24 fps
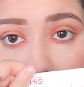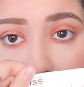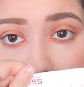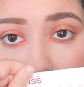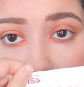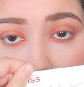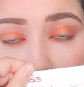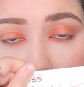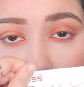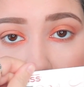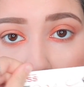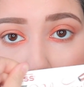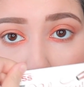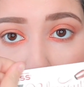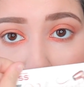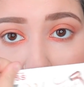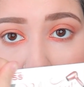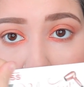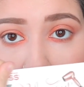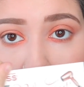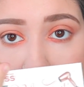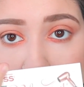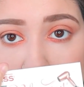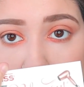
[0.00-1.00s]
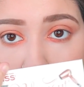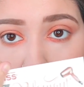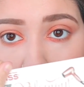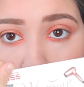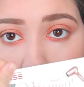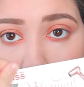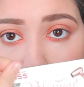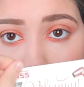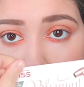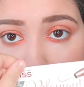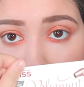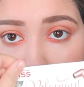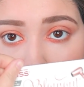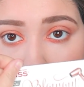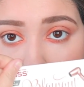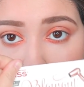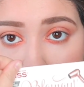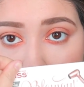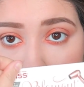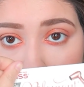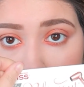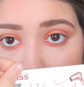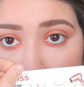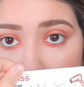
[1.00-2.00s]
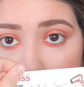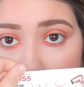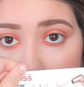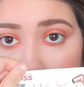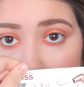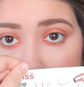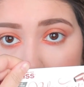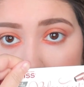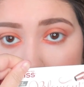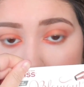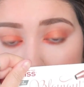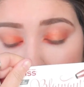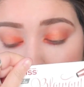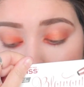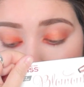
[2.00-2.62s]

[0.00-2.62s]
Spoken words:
these are Page Boy, that's what they're called.